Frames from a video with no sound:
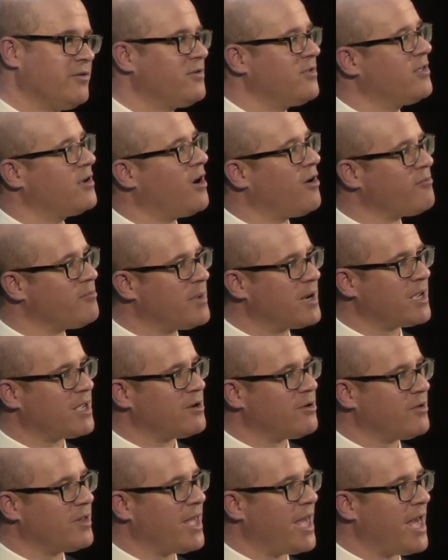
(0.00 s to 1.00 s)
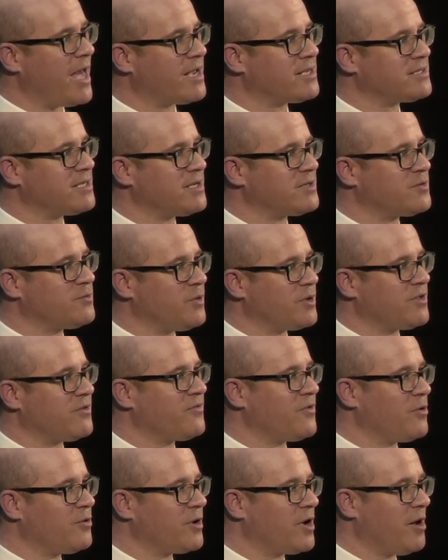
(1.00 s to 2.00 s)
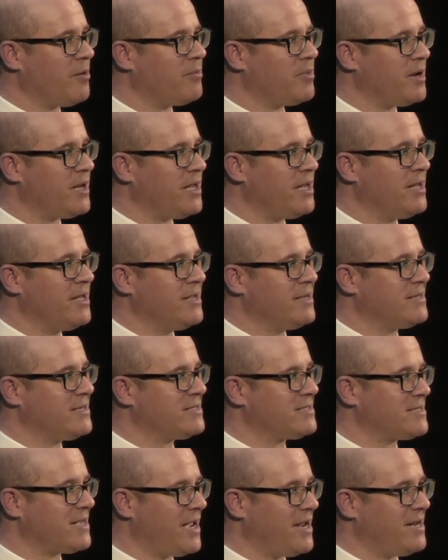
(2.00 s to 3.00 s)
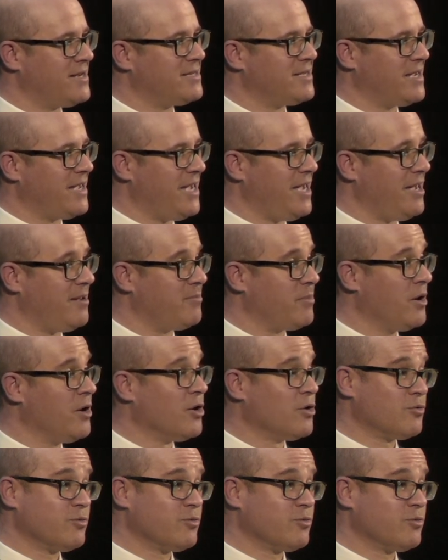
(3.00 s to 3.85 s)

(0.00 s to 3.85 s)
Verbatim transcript: So the government can only access what the phone company decided to keep.